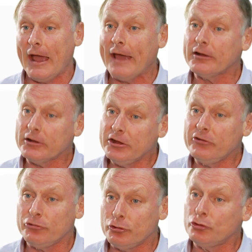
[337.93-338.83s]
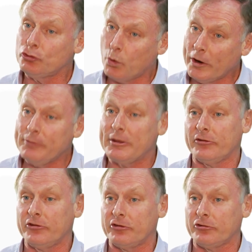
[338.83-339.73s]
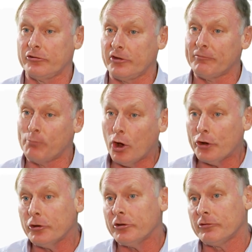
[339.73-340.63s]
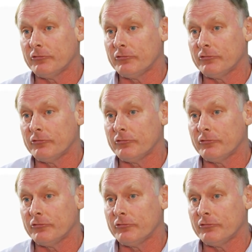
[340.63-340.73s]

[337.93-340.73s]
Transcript: and at least 2 20-minute sessions of moderate,